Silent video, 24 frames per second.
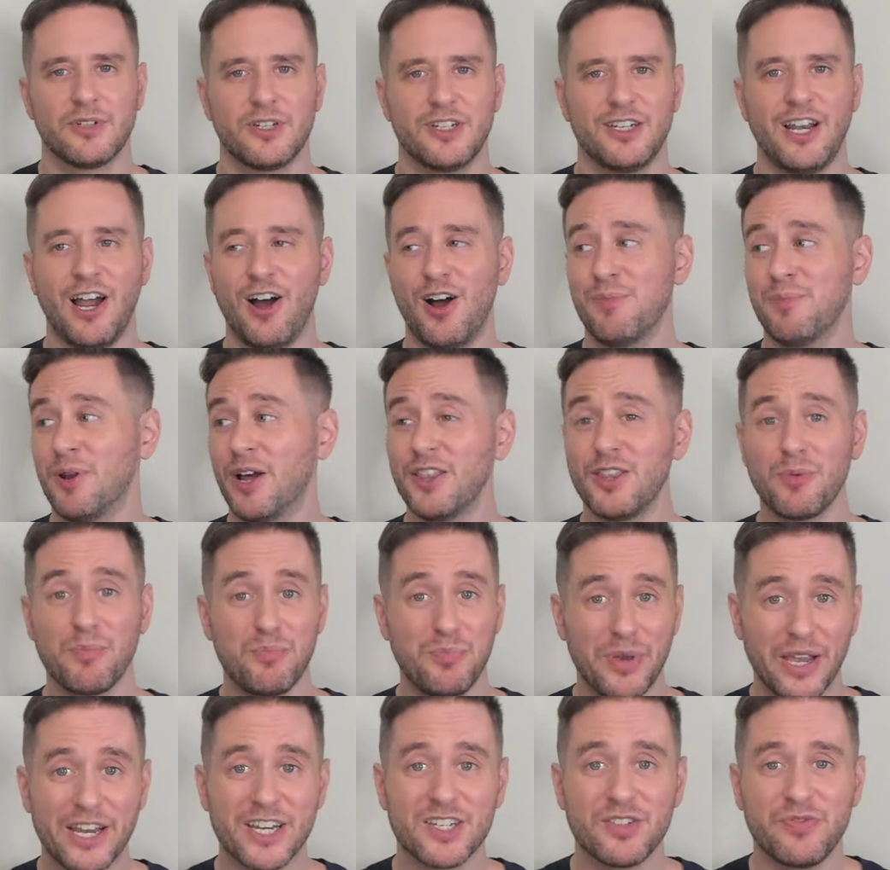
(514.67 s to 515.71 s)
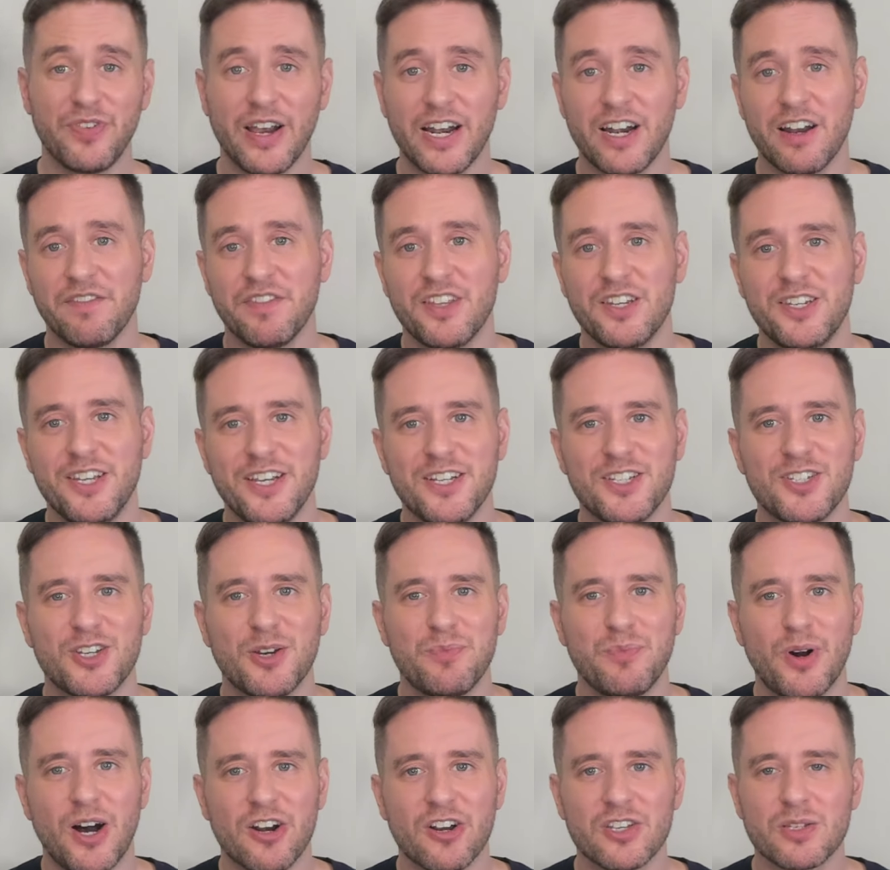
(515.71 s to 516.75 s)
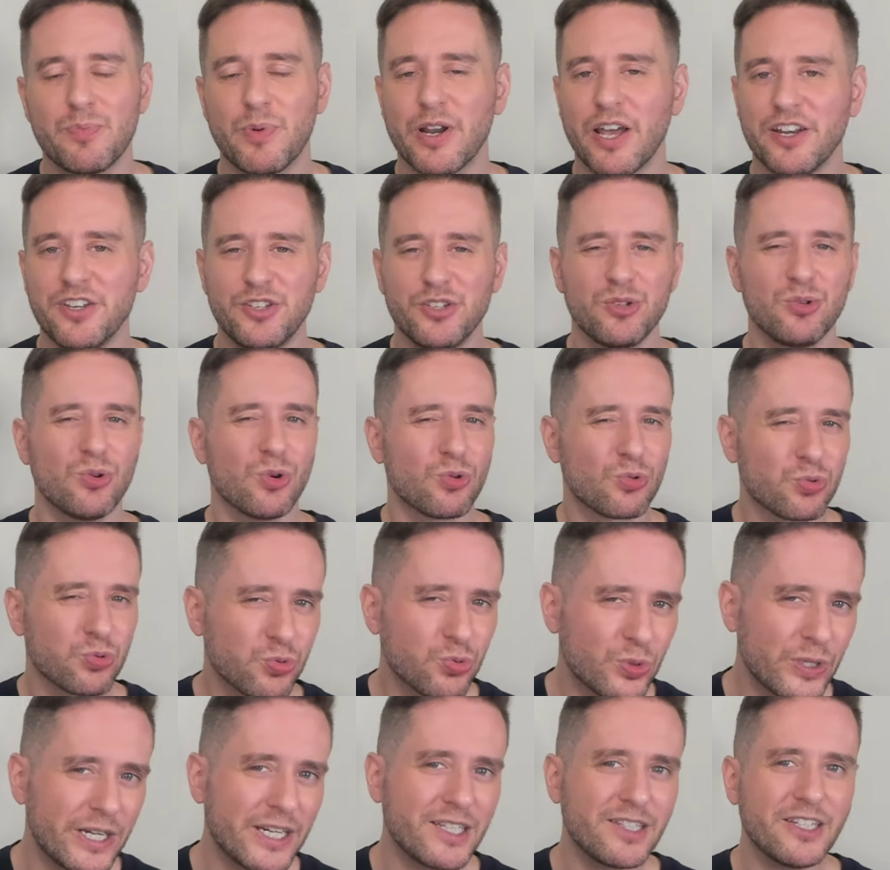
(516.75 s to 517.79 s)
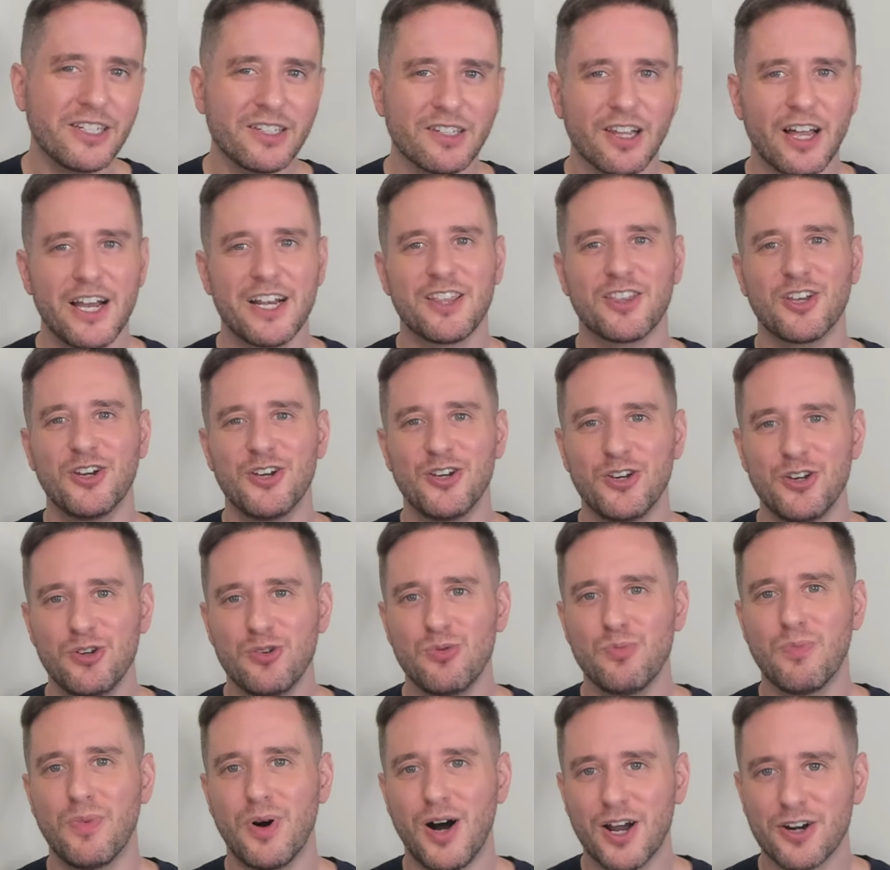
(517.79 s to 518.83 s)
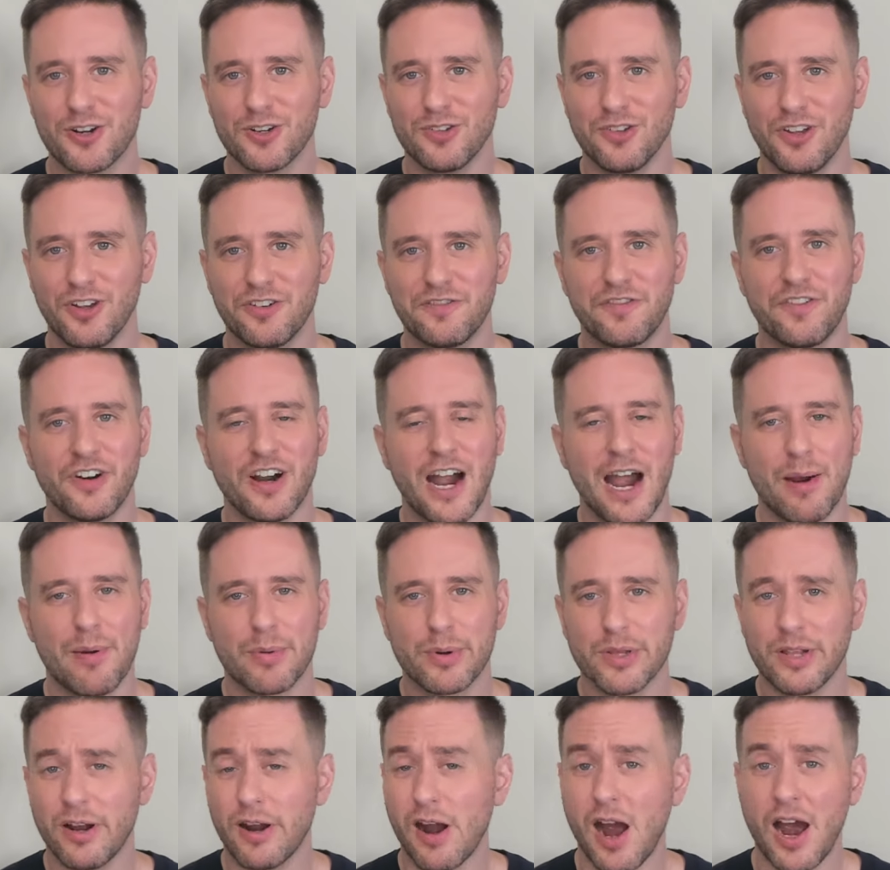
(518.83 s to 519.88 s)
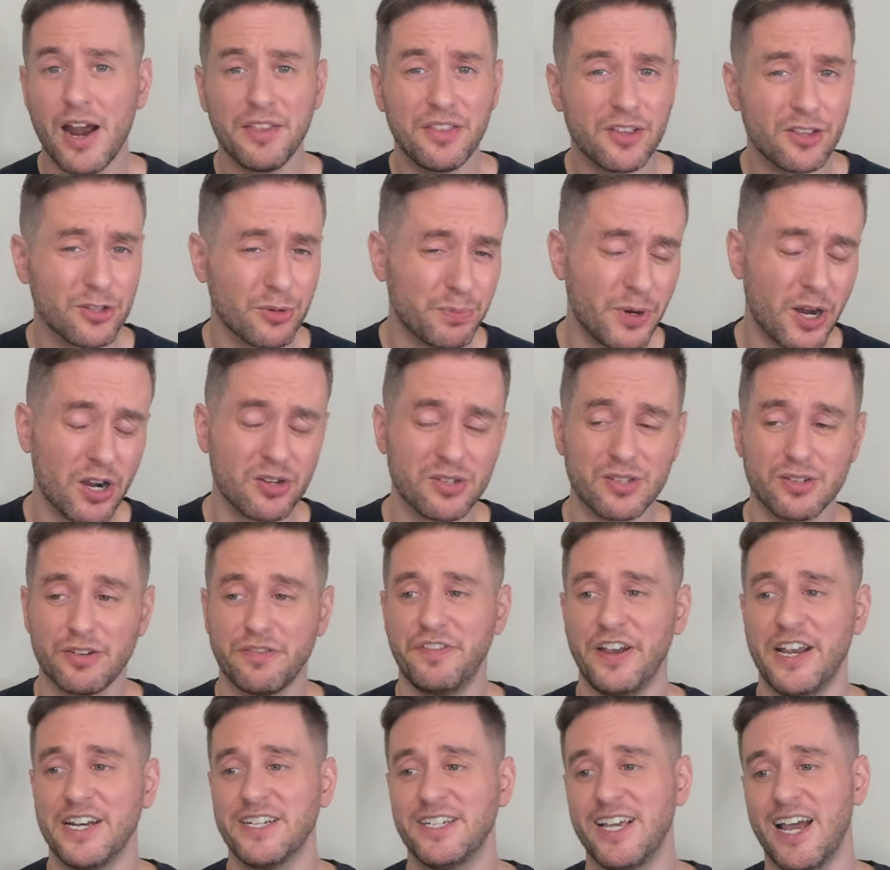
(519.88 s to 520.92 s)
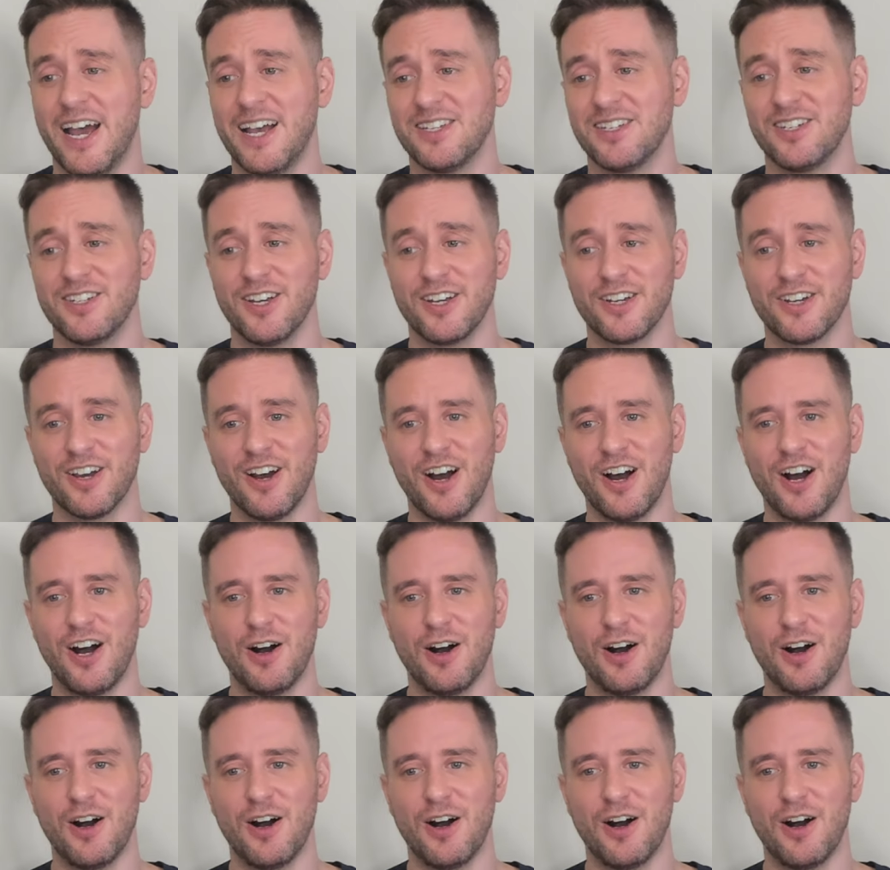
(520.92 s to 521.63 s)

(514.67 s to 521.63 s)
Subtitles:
Now, I'm not the biggest fan of the Deanston bottles, but I do really like the new modern look for Aberlour. I think their bottles look fantastic.